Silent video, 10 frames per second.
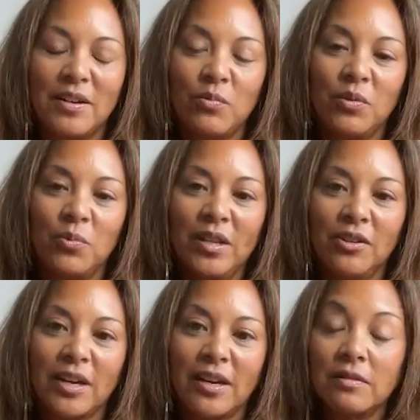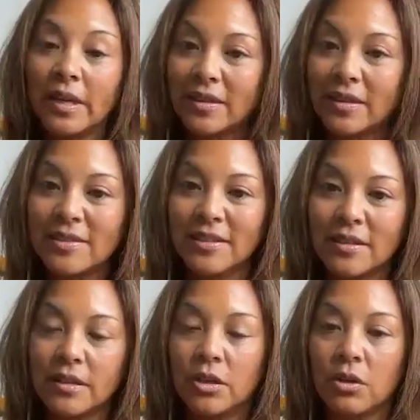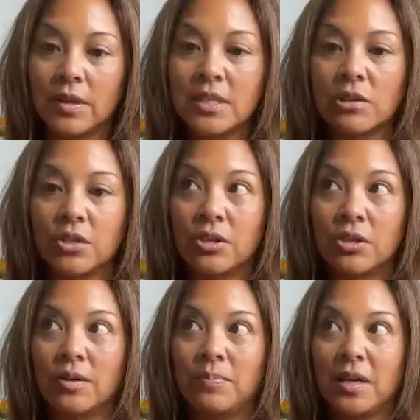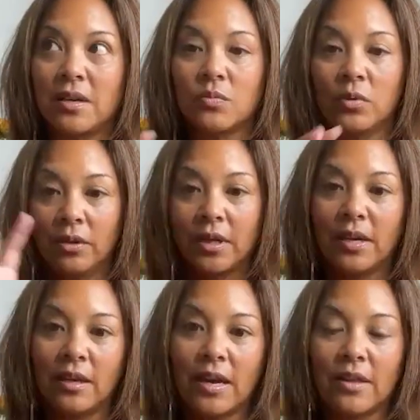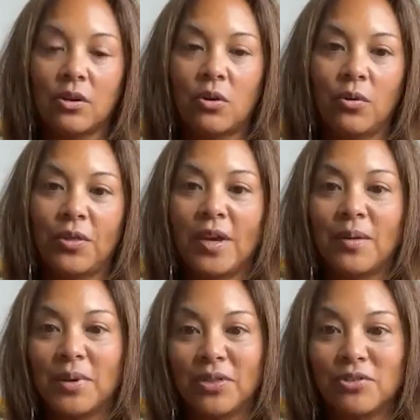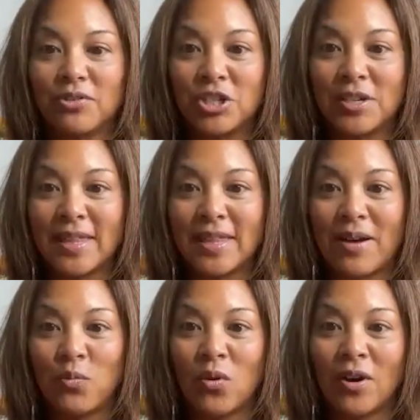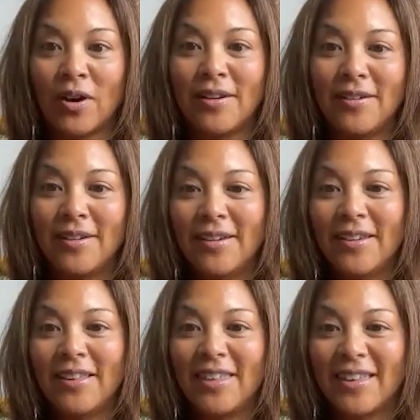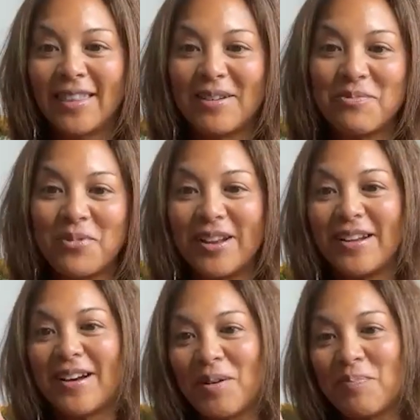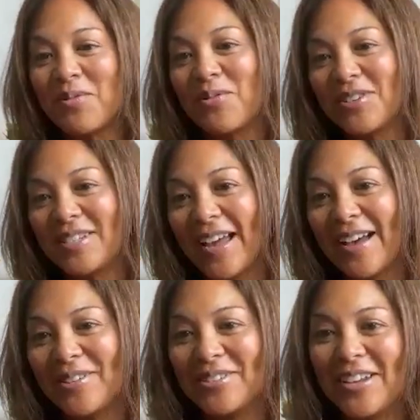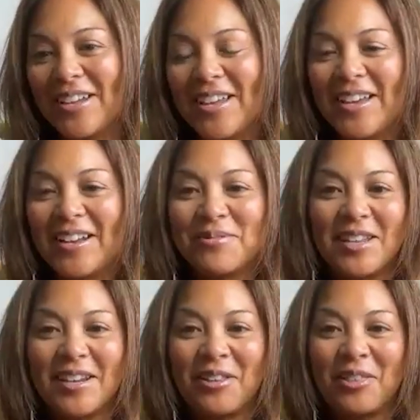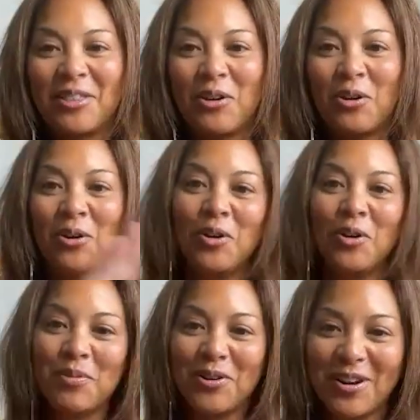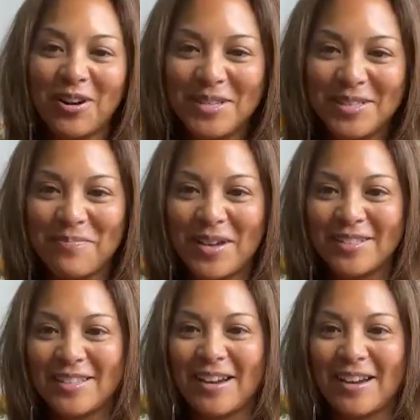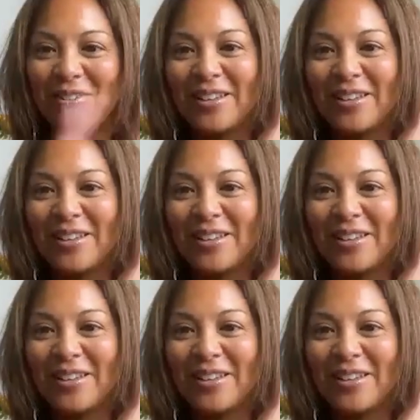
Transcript: And when we look at it like this, this looks good because we're looking at the whole thing, but there's just that one thing that went up or down. And it was like, the whole program is a mess now.